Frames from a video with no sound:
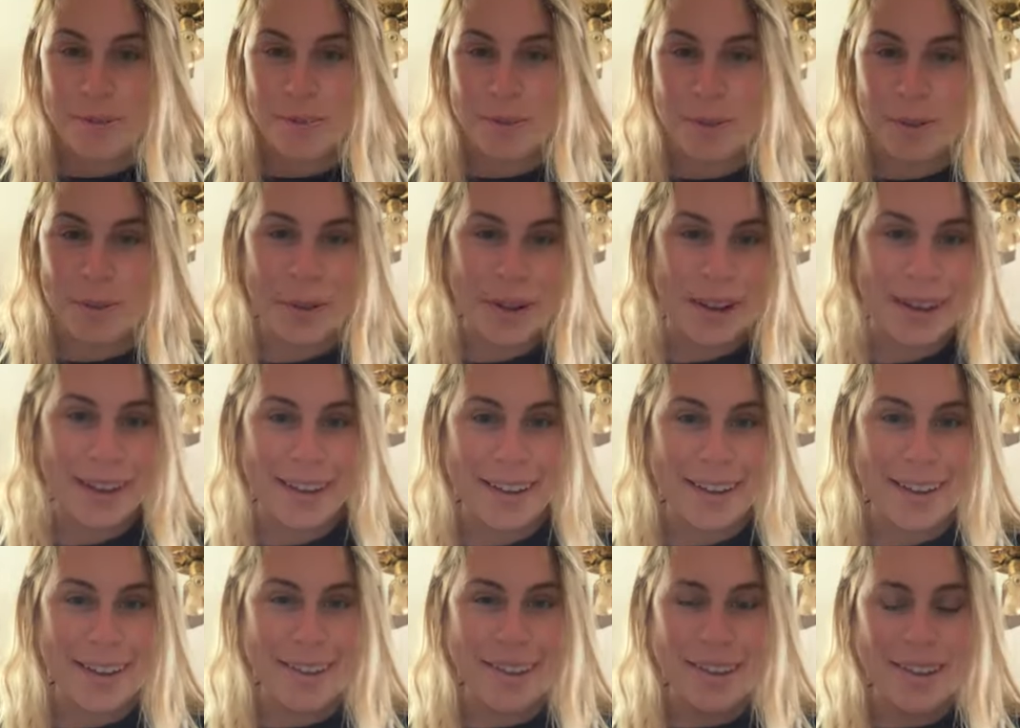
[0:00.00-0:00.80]

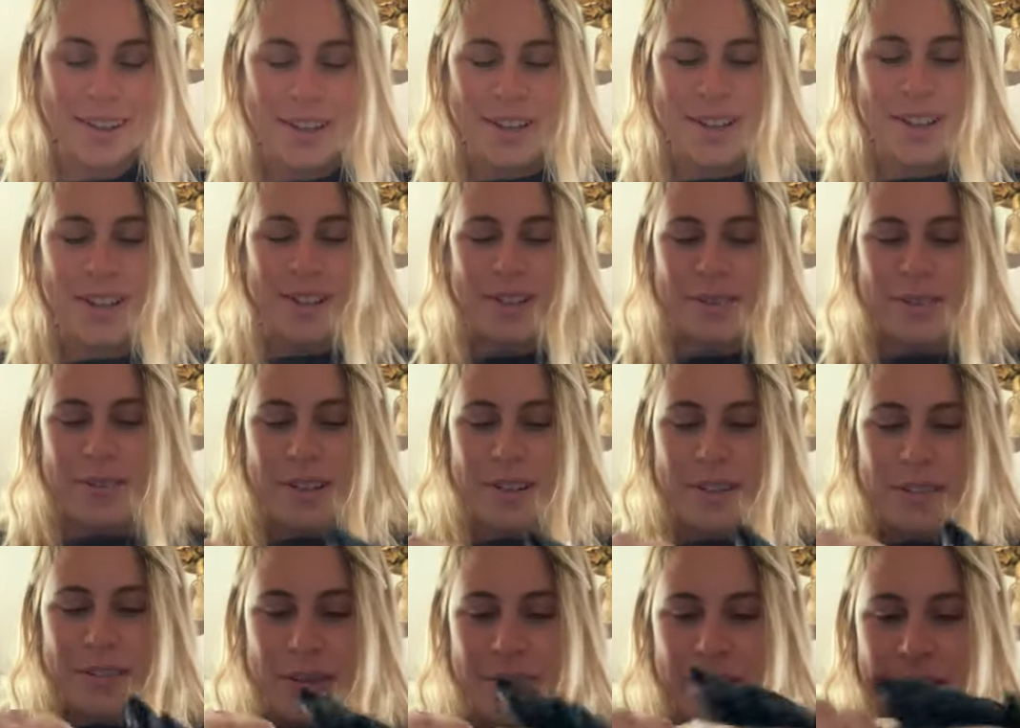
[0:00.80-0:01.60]
beret,
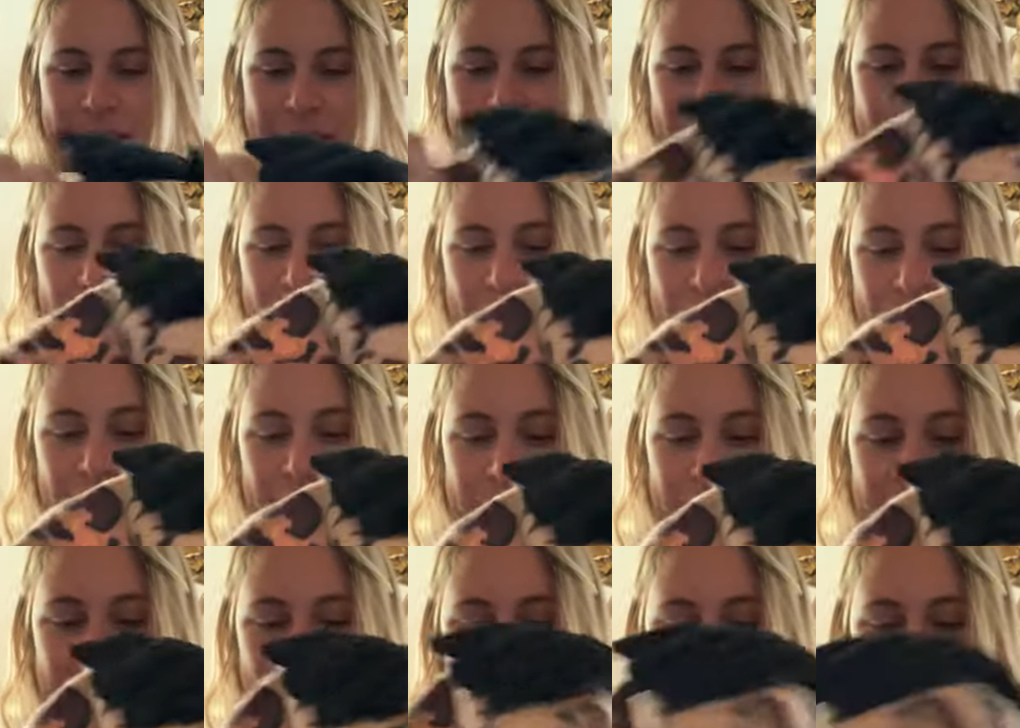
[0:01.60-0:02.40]
whatever you want to call it.